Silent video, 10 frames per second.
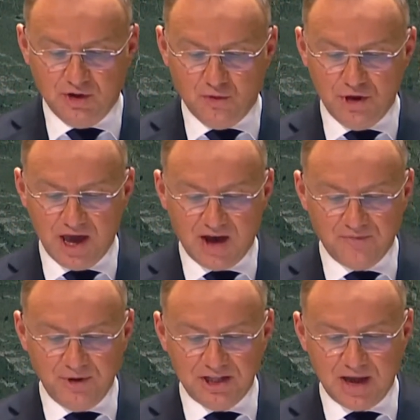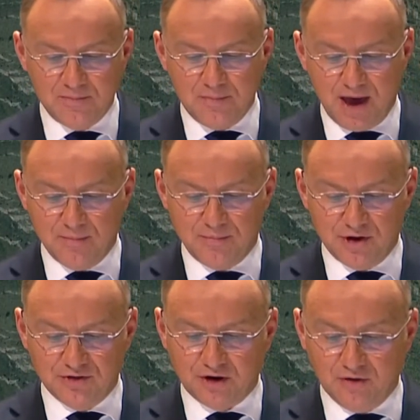we have been a
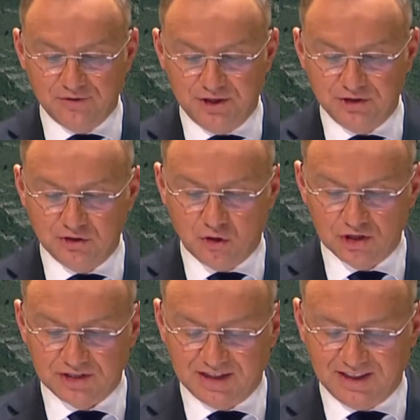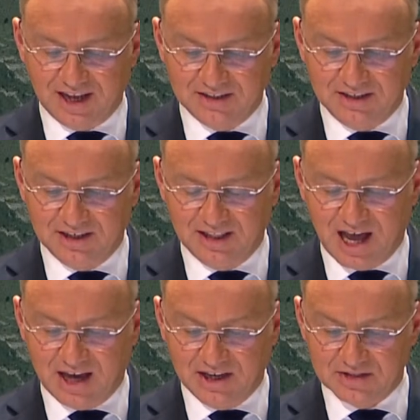member of the North Atlantic
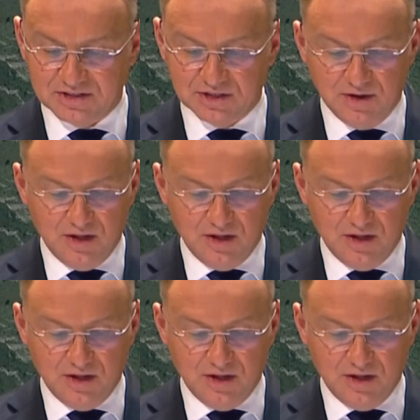Alliance,